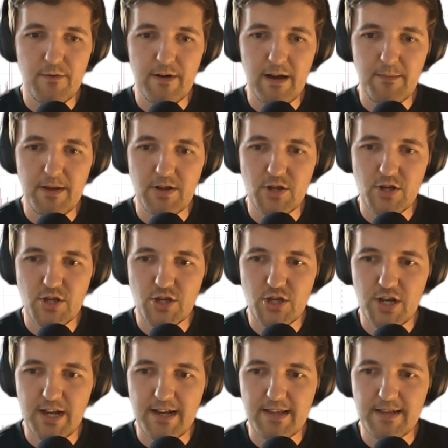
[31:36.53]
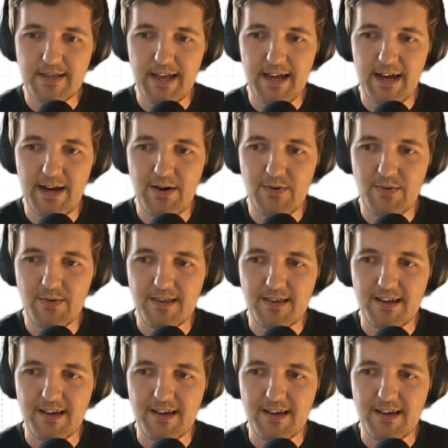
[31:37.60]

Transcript: I mean, check this out.